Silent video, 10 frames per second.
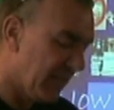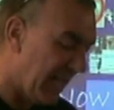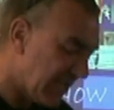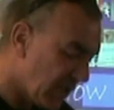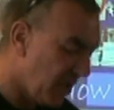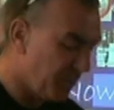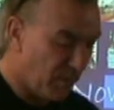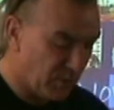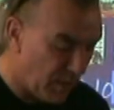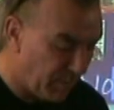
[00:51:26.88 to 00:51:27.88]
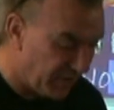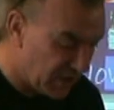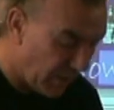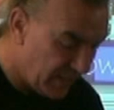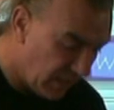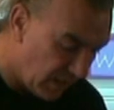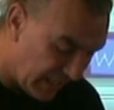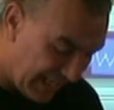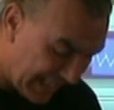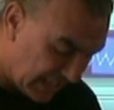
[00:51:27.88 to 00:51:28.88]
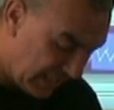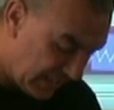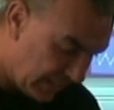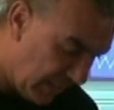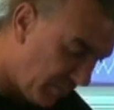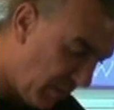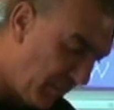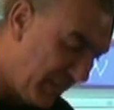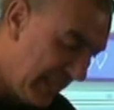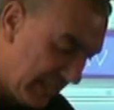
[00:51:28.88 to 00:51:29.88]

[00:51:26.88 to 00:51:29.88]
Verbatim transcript: That's on the problem statement, but if I showed you on a letter, it'd probably be